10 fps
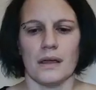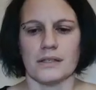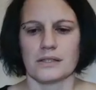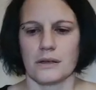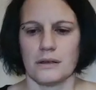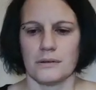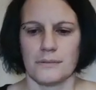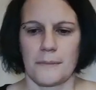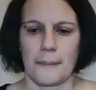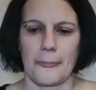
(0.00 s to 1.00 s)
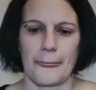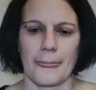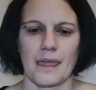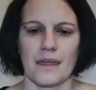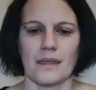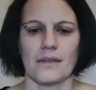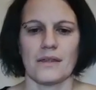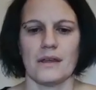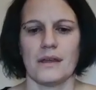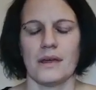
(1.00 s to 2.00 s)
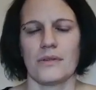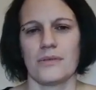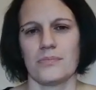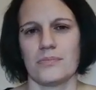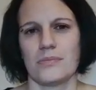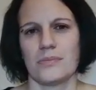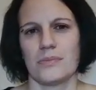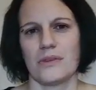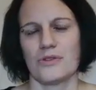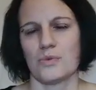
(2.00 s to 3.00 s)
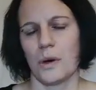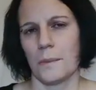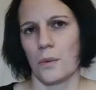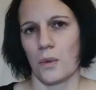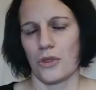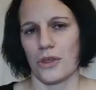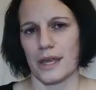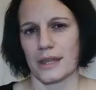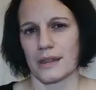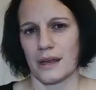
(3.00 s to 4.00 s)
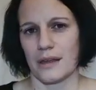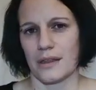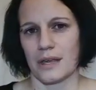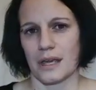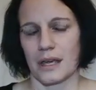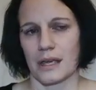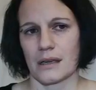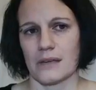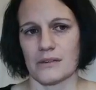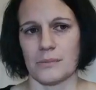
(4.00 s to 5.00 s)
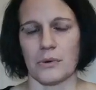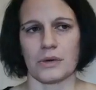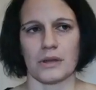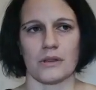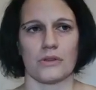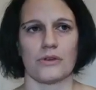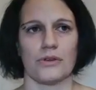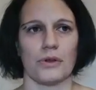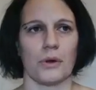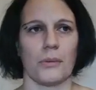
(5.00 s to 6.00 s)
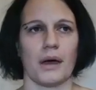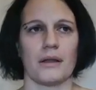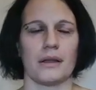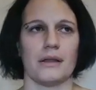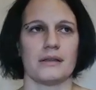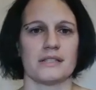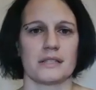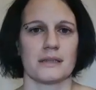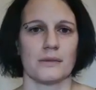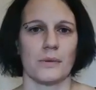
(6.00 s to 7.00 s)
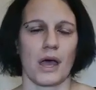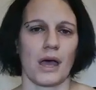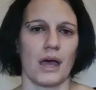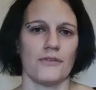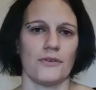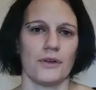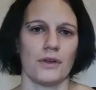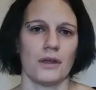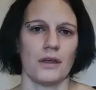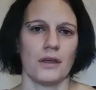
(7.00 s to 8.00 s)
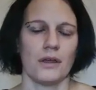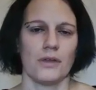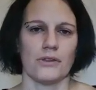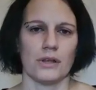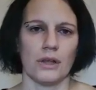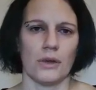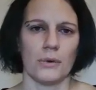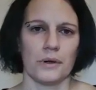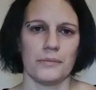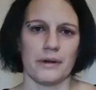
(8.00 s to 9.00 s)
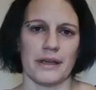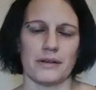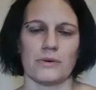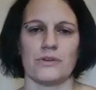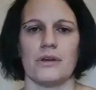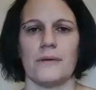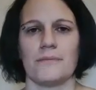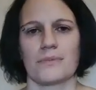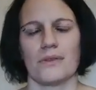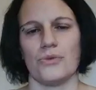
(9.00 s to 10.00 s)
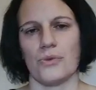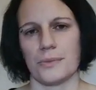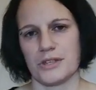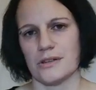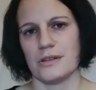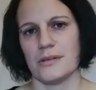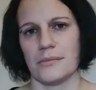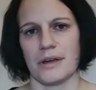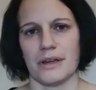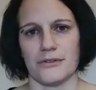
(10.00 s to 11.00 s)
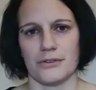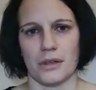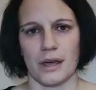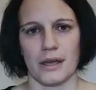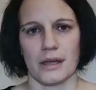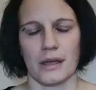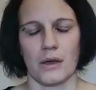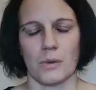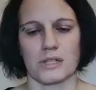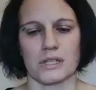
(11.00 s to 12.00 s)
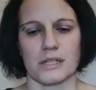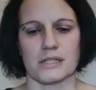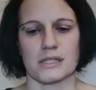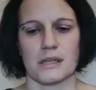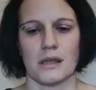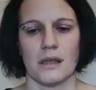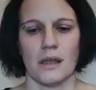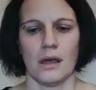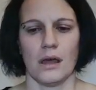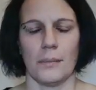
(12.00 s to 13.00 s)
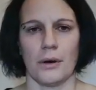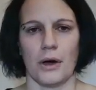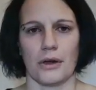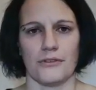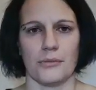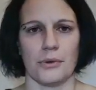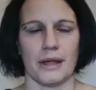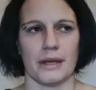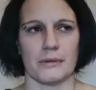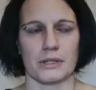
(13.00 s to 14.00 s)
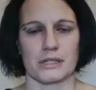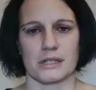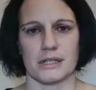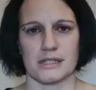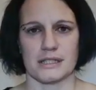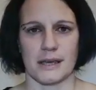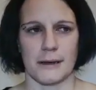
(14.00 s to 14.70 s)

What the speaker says: So now there's one more thing that I think is important to know about, and it's we have the lower brain, or the reptilian brain, if you like, which is a part of the brain which is